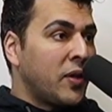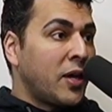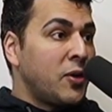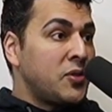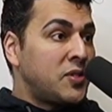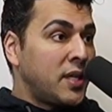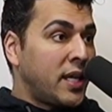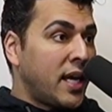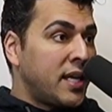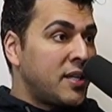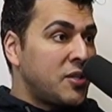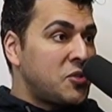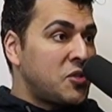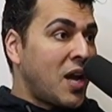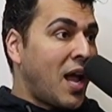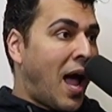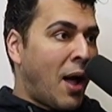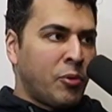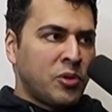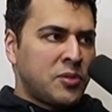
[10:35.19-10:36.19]
I used to get into
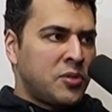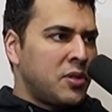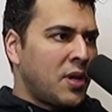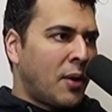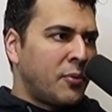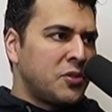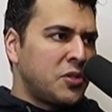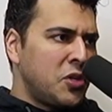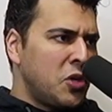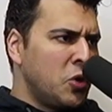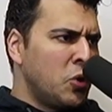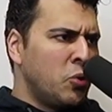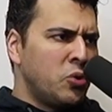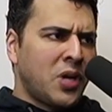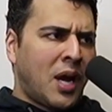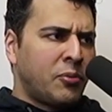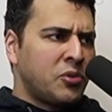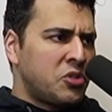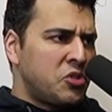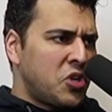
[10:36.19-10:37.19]
shape. I was huge.
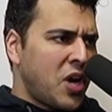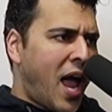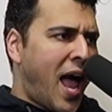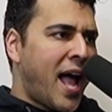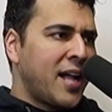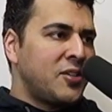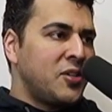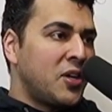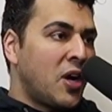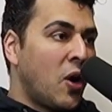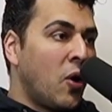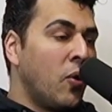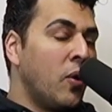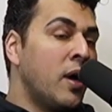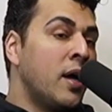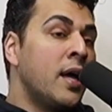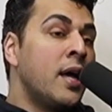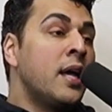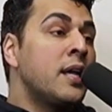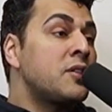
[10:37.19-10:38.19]
I was jacked, you know,
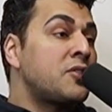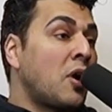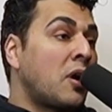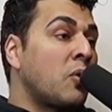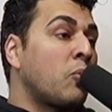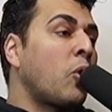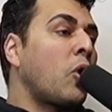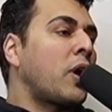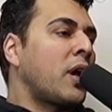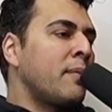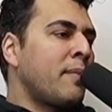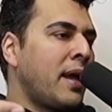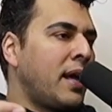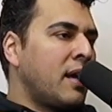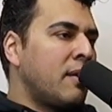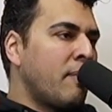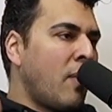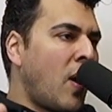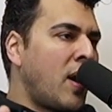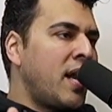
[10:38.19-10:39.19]
started working,
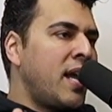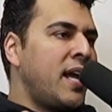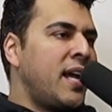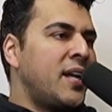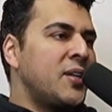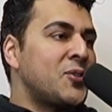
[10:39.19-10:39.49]
making money.